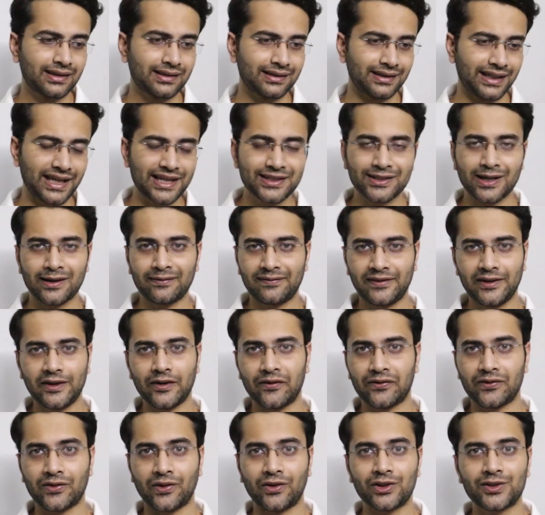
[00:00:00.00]
These are free
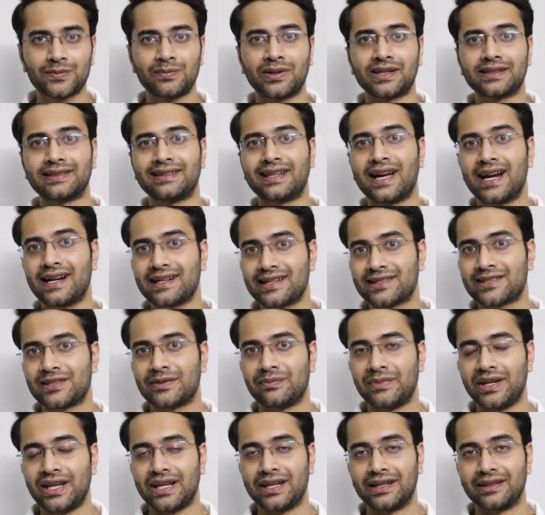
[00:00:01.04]
of cost but that
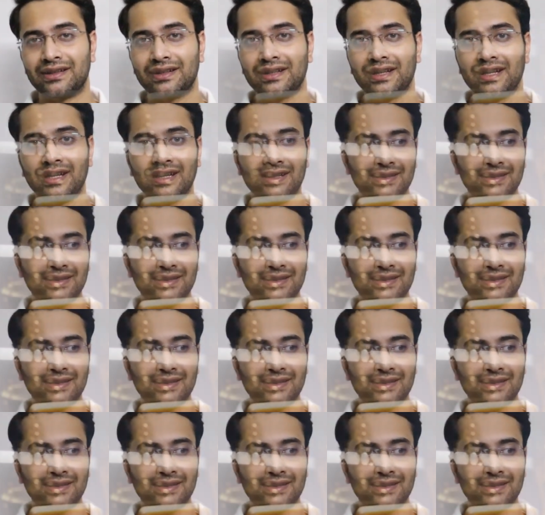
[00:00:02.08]
doesn't mean